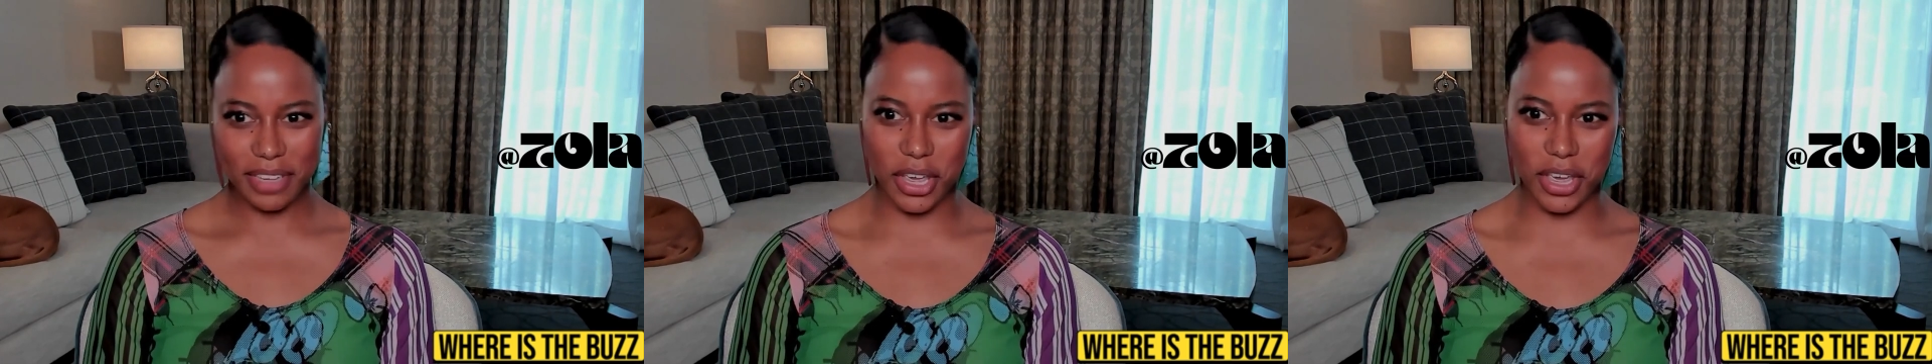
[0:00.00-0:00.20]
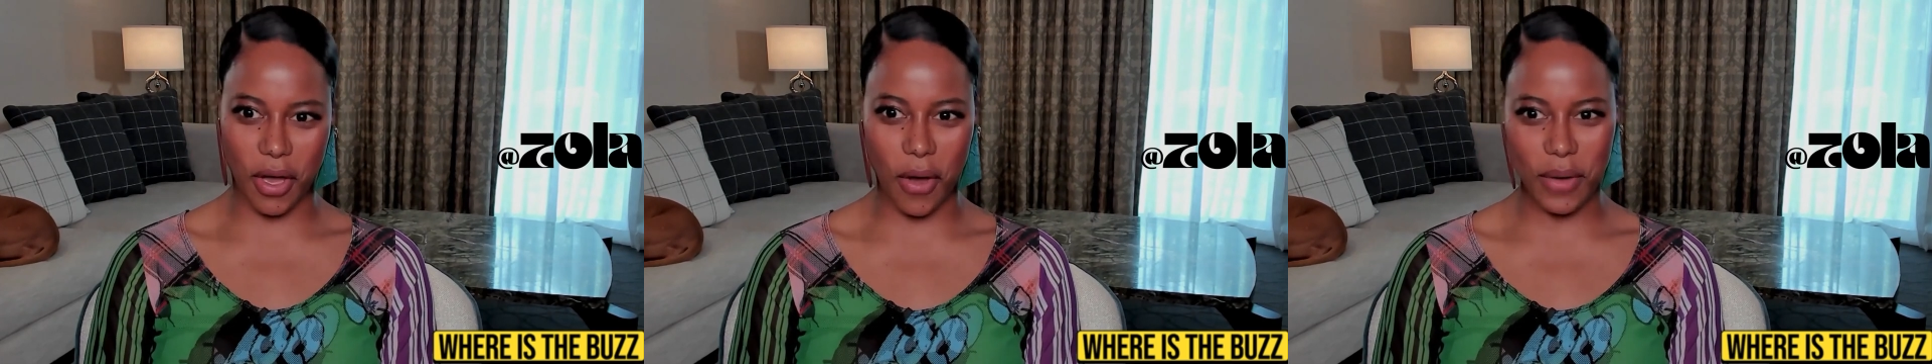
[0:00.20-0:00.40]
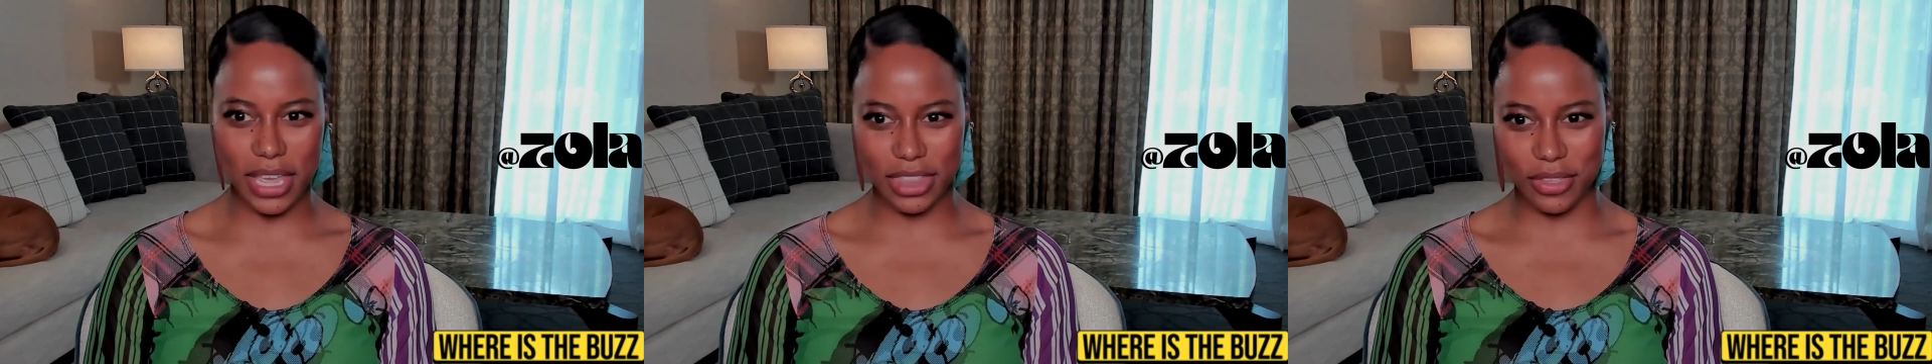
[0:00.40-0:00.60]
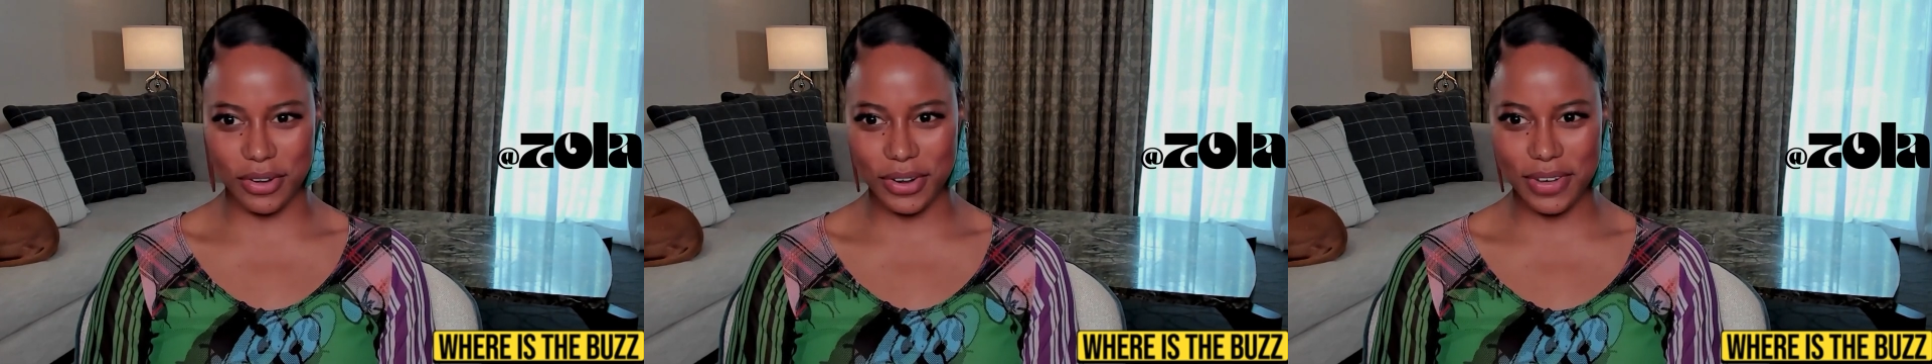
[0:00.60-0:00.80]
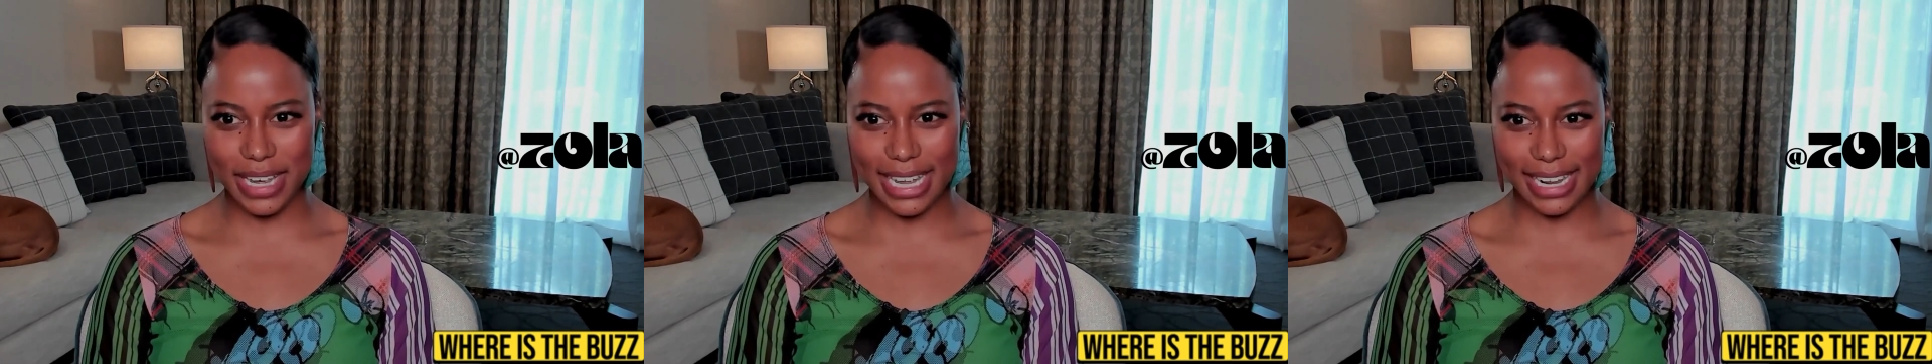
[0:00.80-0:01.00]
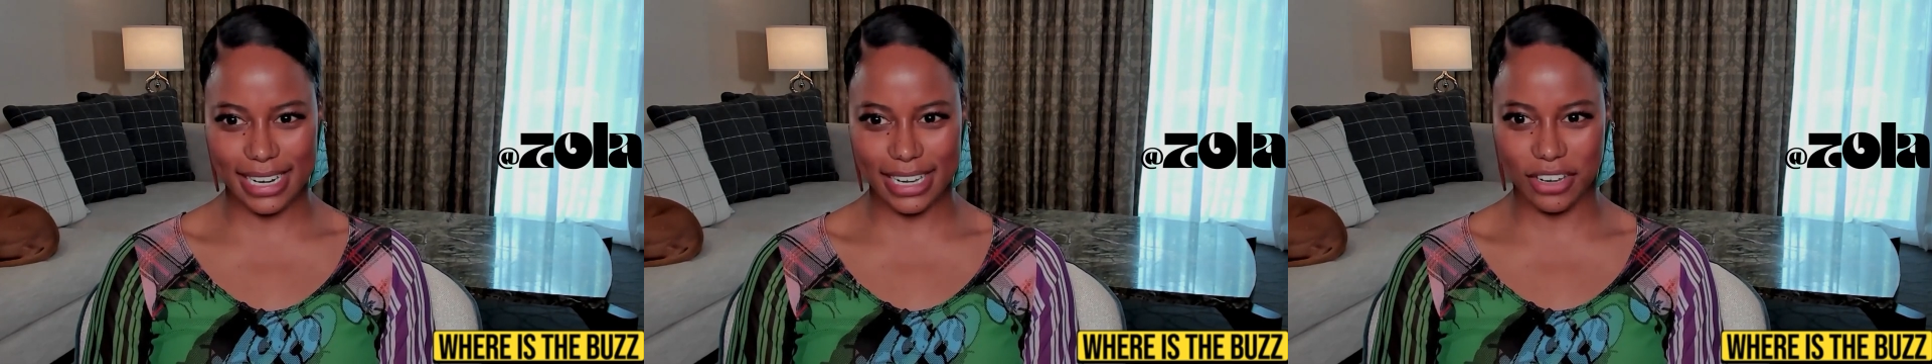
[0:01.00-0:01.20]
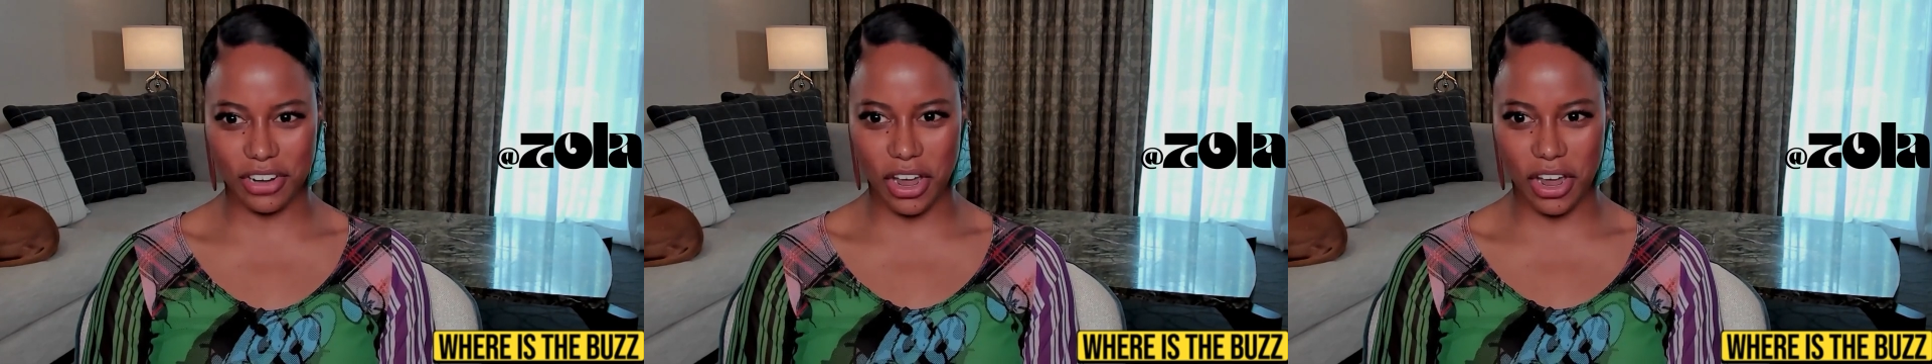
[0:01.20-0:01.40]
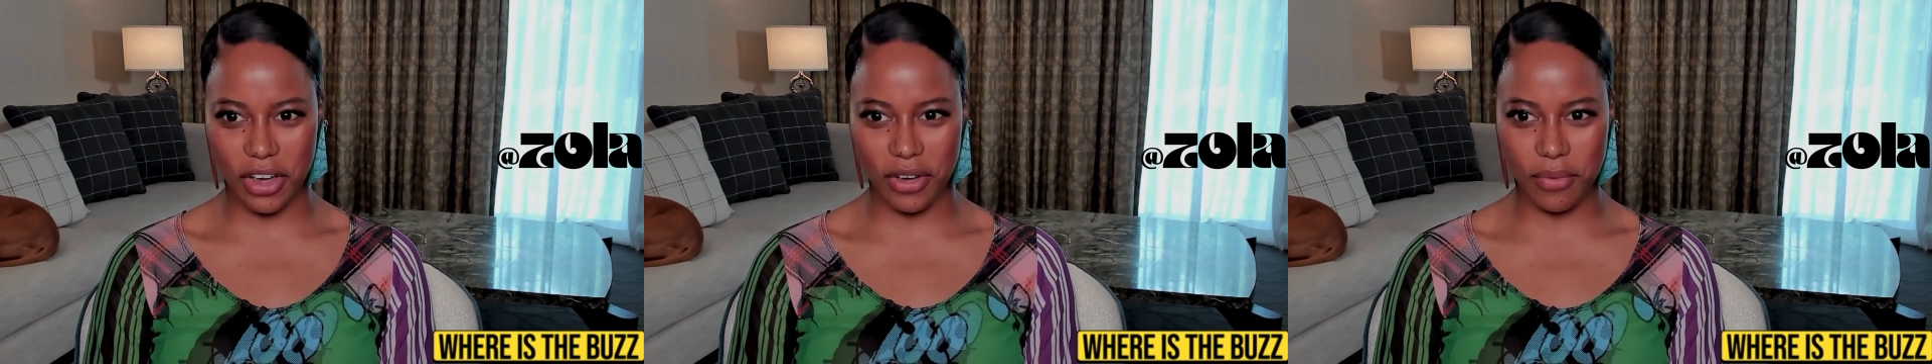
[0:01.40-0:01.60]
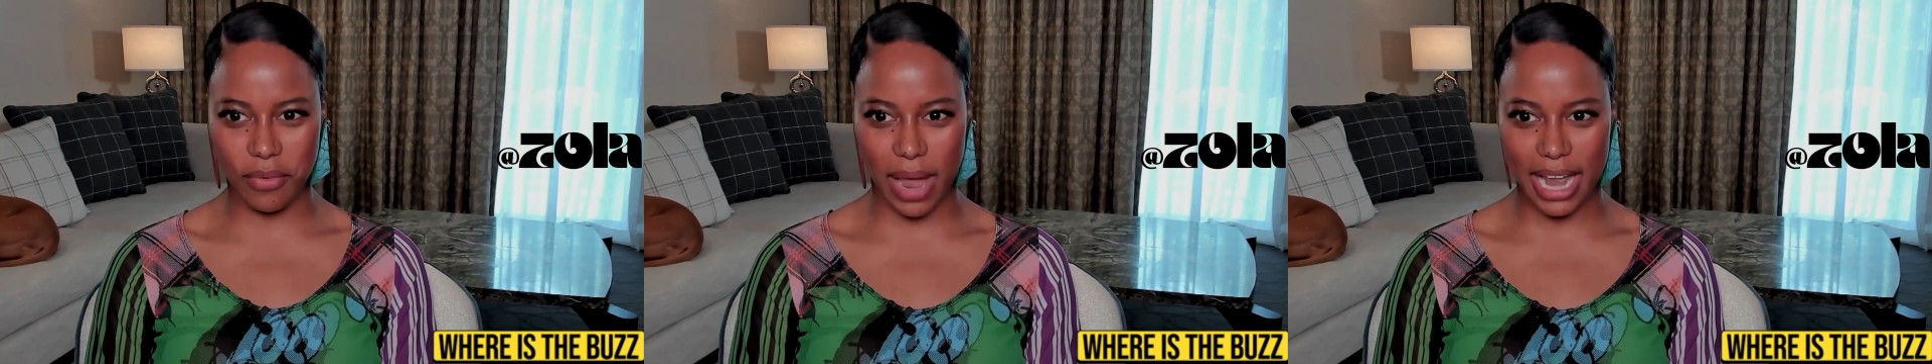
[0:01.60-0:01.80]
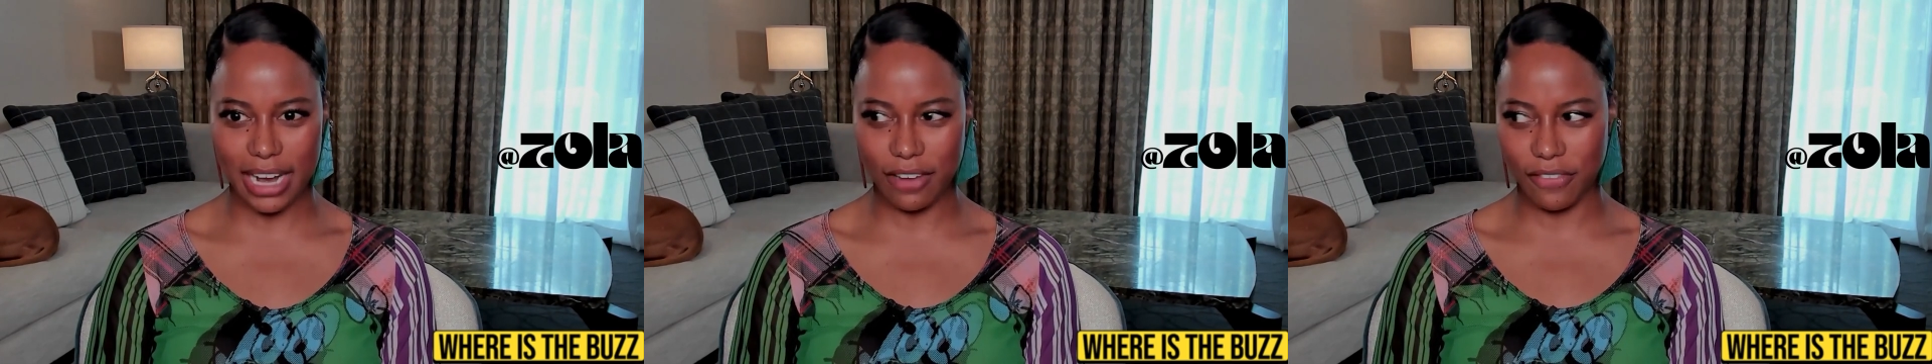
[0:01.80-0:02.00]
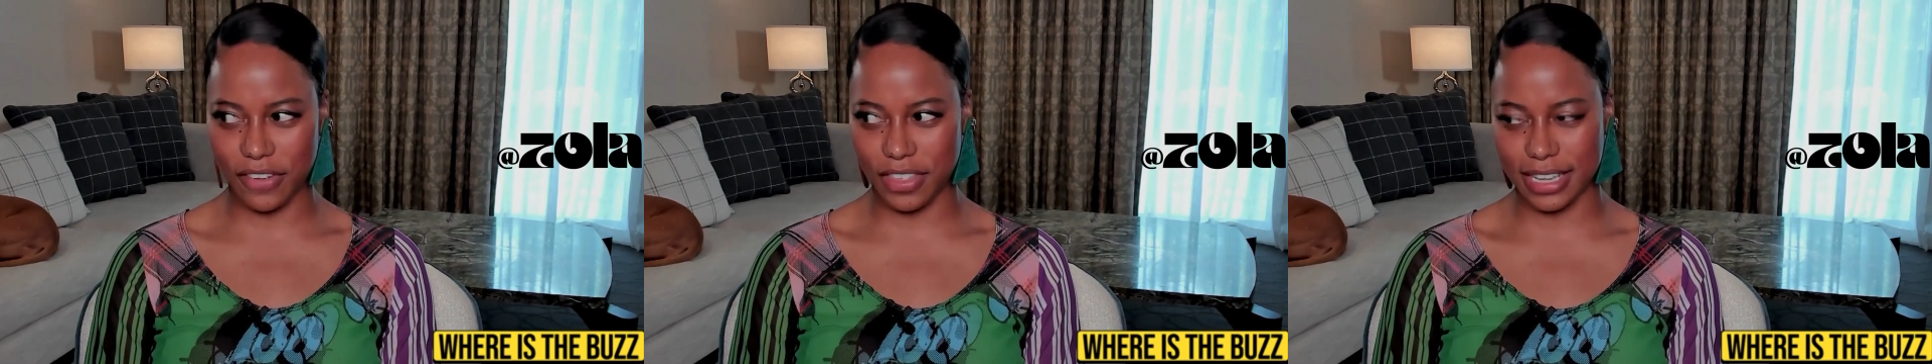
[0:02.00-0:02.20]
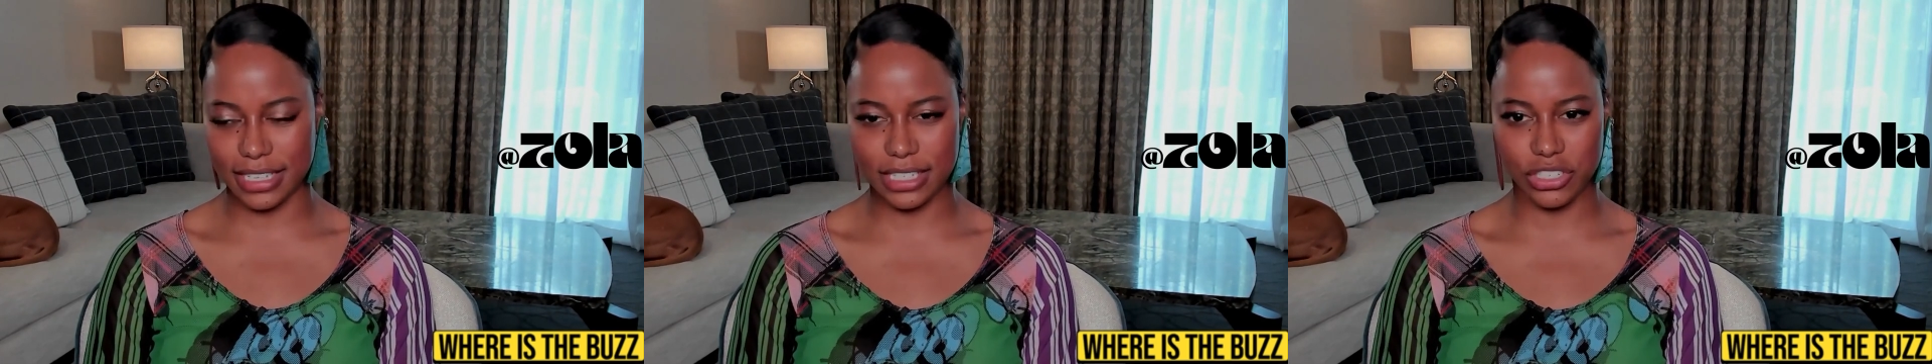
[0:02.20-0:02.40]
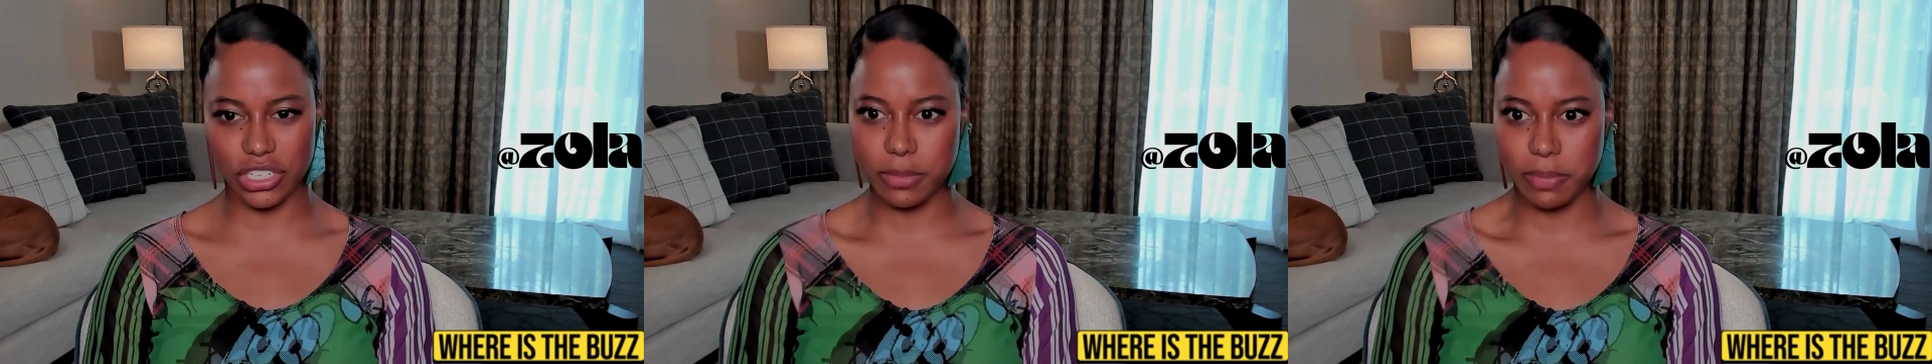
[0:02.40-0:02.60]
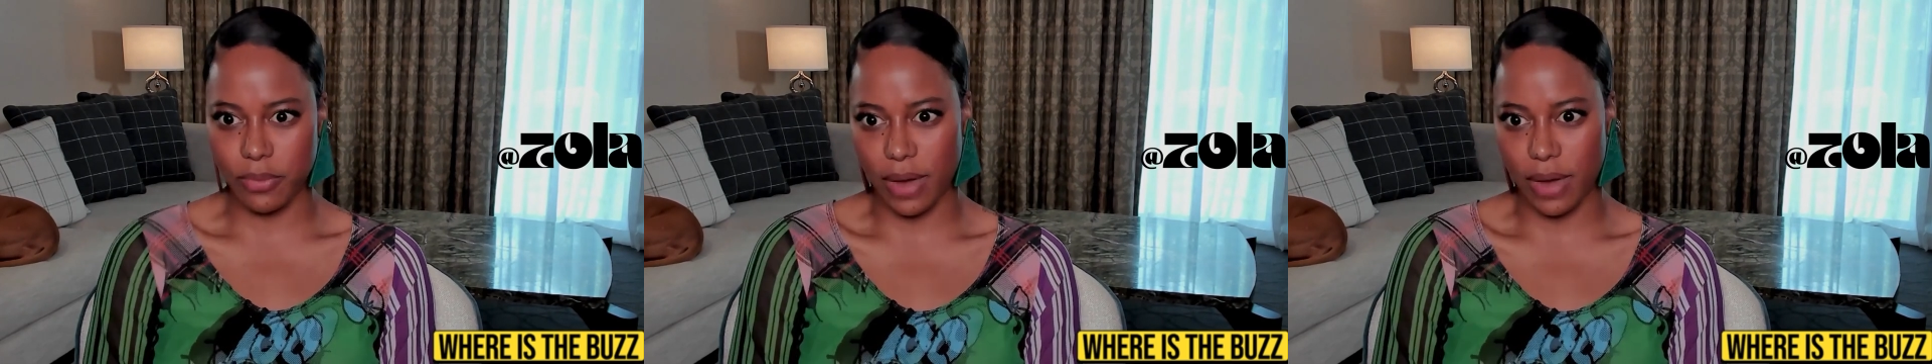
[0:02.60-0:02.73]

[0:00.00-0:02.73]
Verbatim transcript: going through it you know waiting for this she's been